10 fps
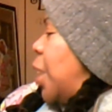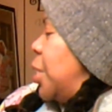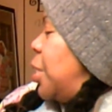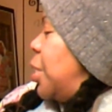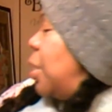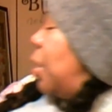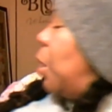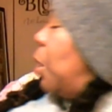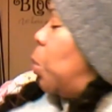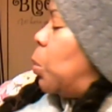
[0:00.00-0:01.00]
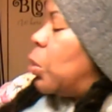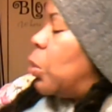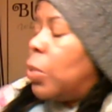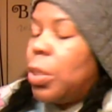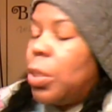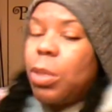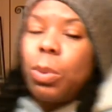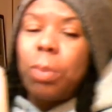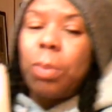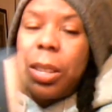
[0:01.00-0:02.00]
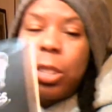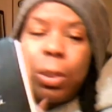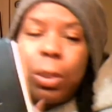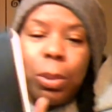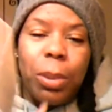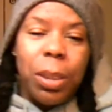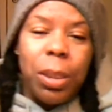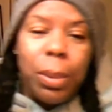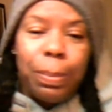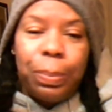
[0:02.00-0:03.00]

I'm almost finished with my journal here.